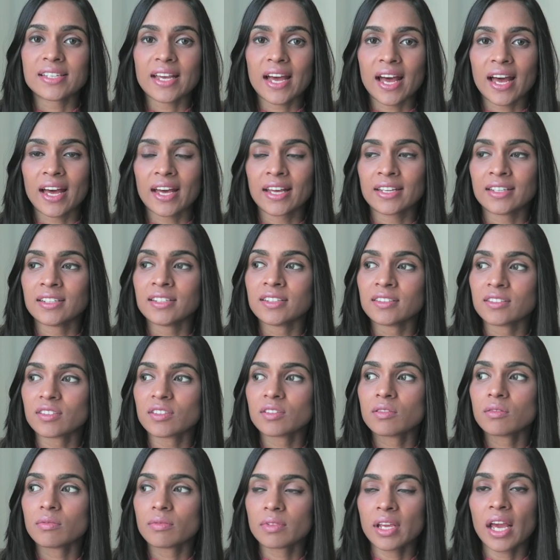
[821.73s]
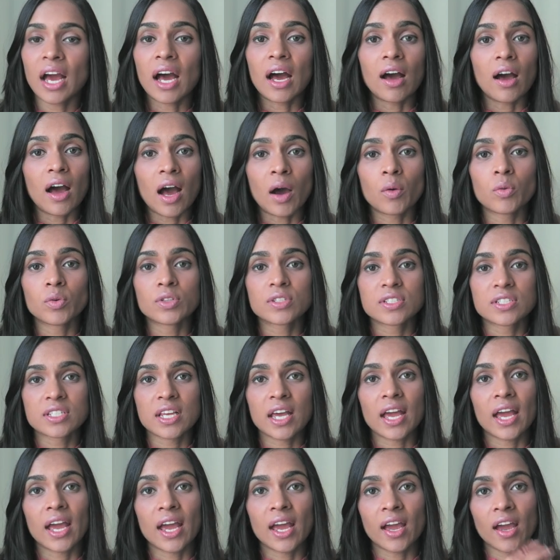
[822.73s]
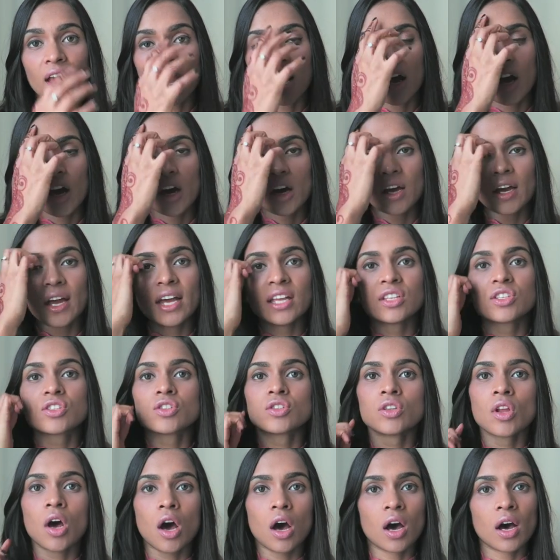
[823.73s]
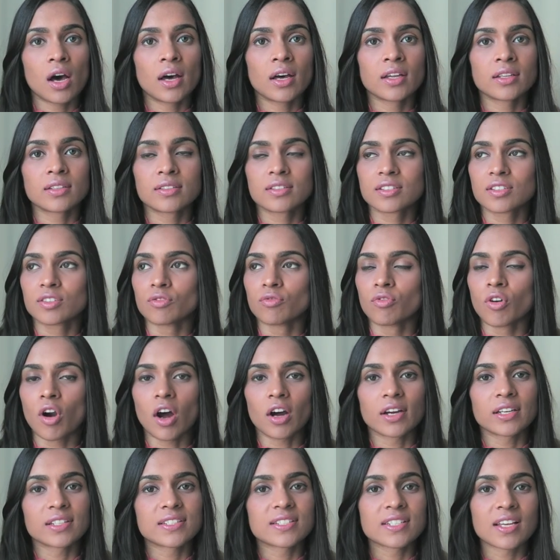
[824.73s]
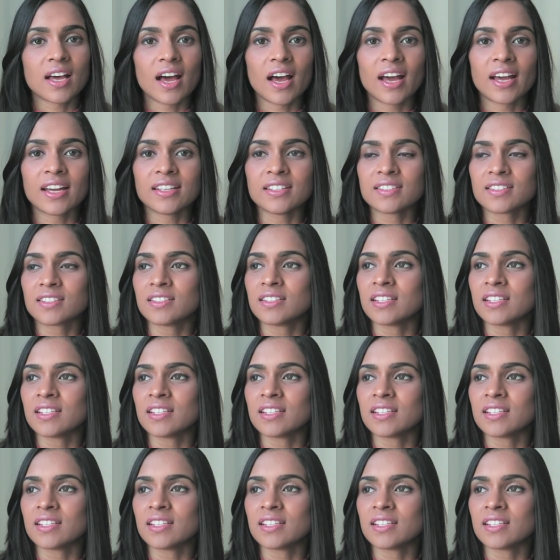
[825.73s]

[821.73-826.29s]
And yeah, I would say it's not rocket science.